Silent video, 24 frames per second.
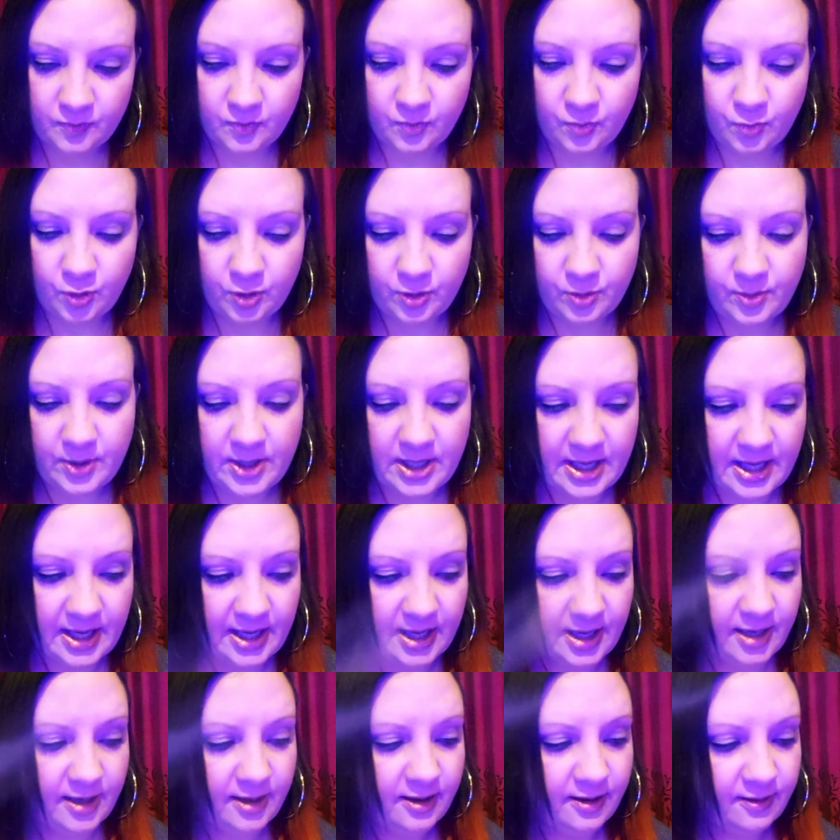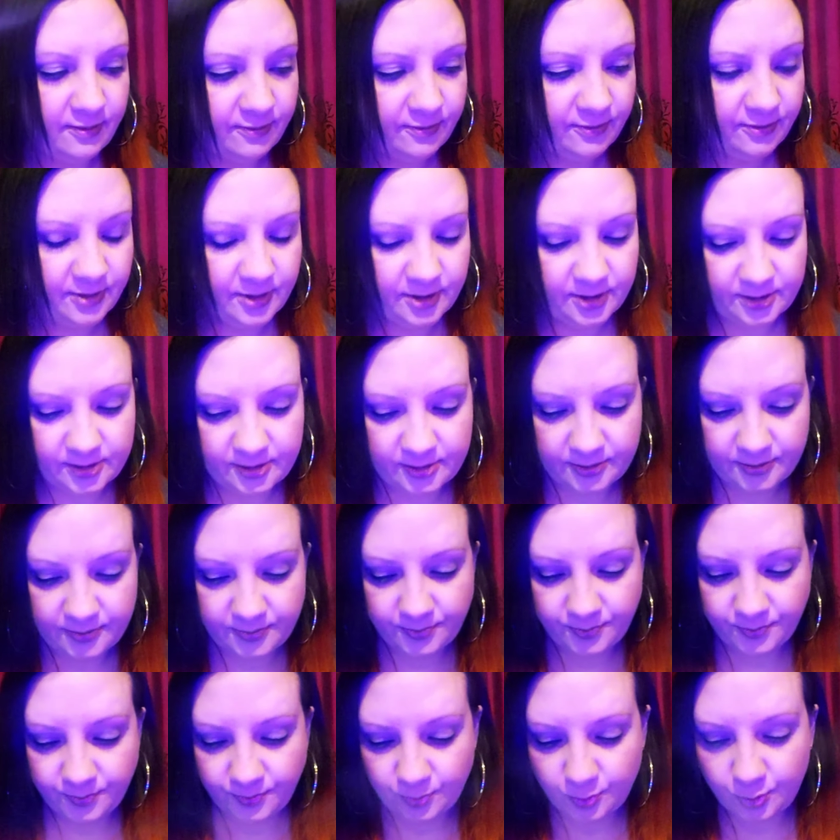What do we have?
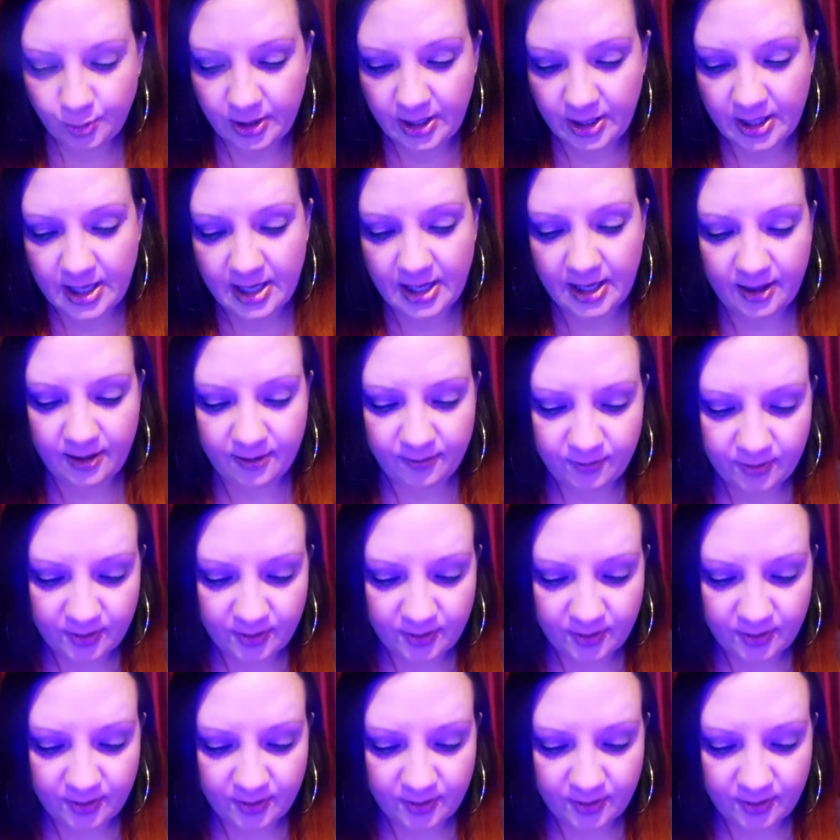We have